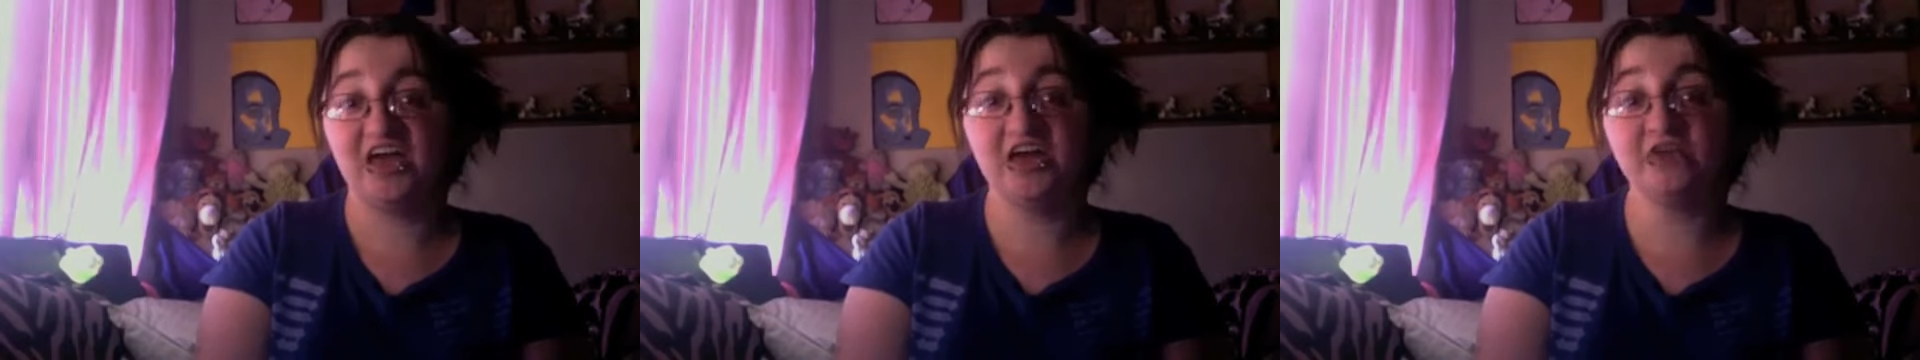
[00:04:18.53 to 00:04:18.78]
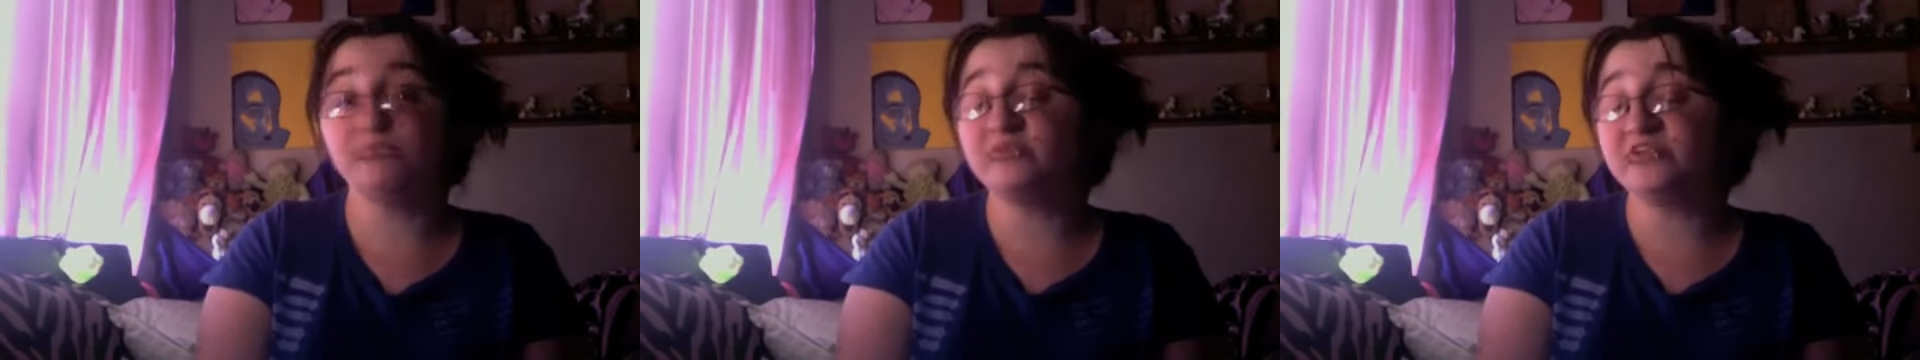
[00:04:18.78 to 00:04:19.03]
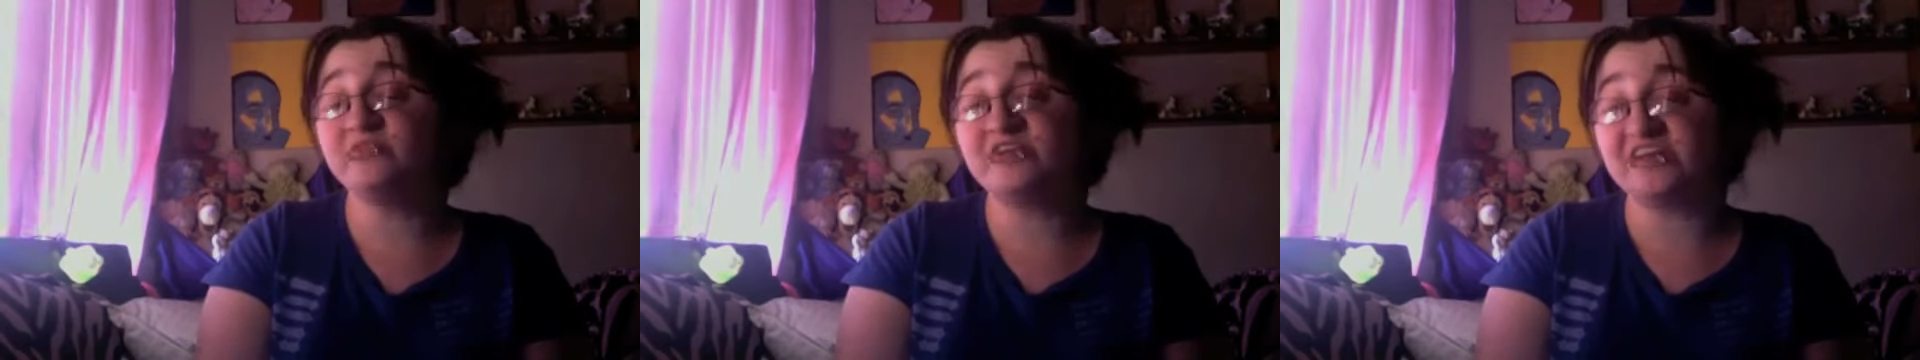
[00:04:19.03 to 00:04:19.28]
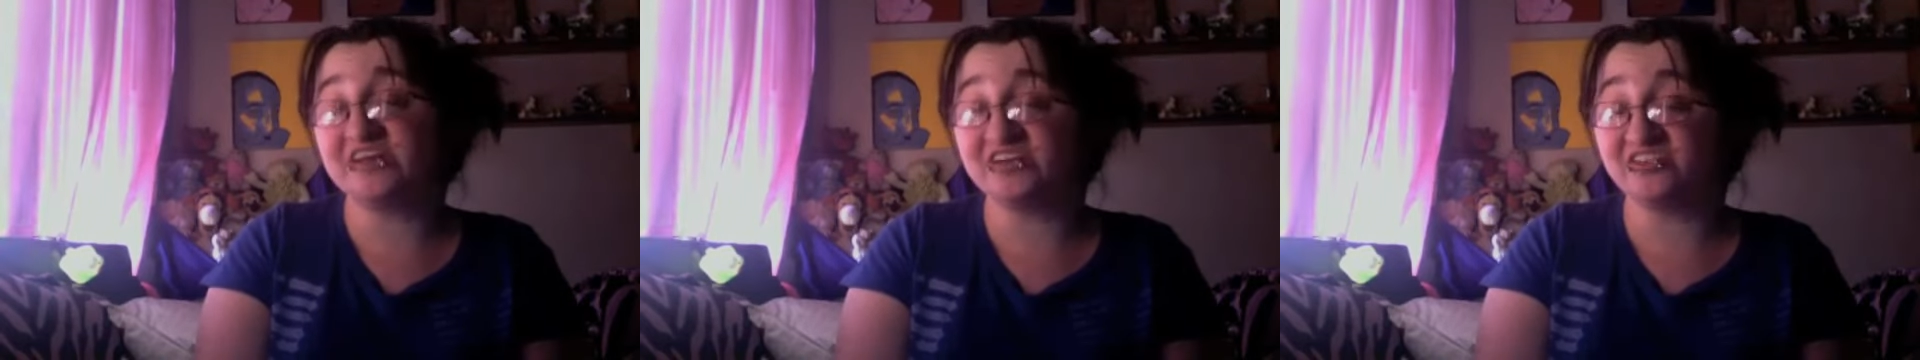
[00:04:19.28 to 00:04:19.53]
And I really want
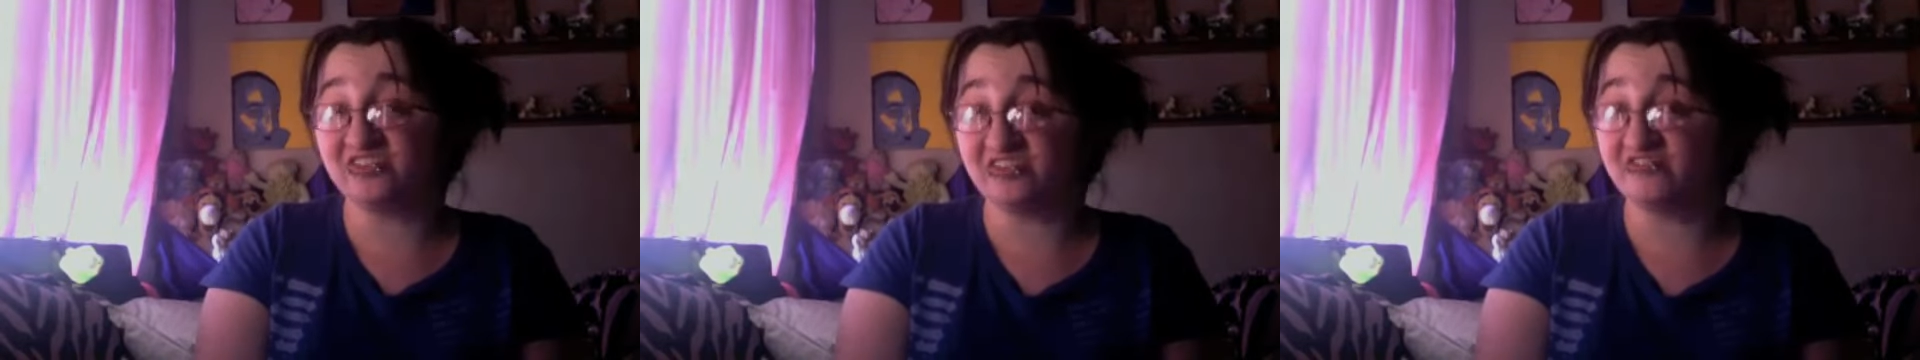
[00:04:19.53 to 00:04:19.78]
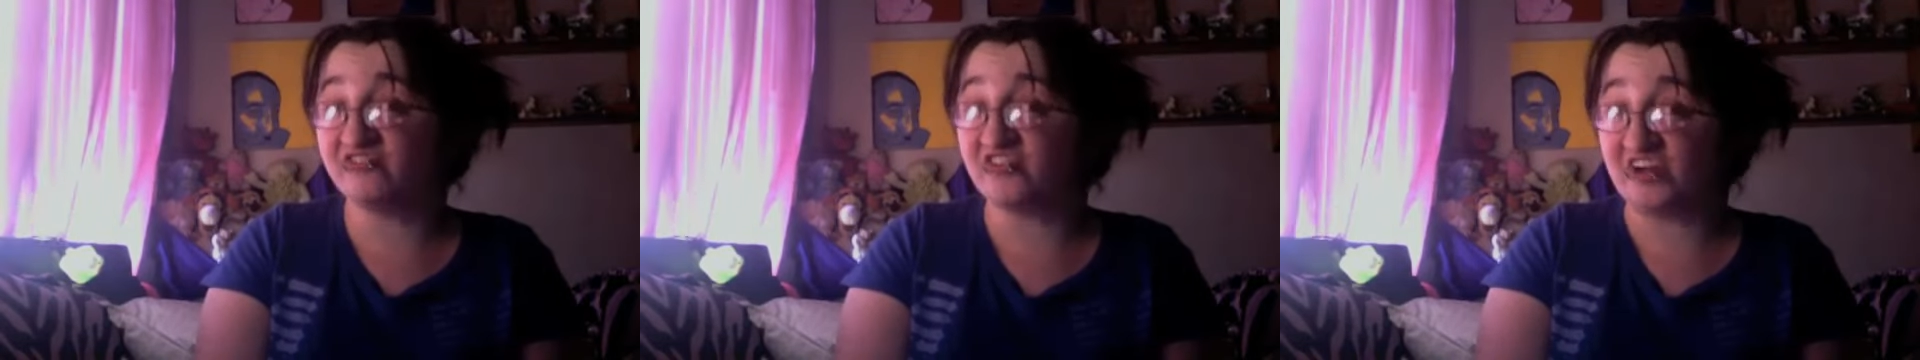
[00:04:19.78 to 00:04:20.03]
to answer it for